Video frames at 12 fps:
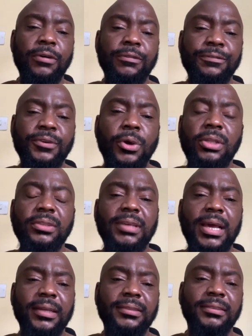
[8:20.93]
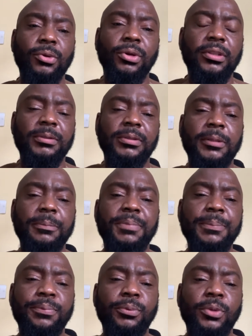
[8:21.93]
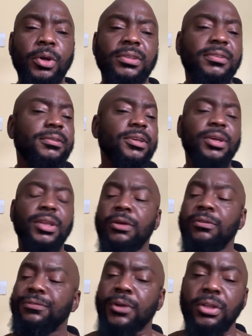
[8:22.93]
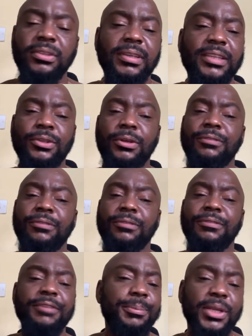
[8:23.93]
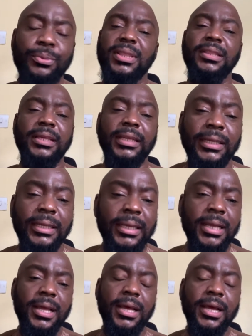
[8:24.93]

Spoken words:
of contacts, or the people, or the circle of contacts of everybody within the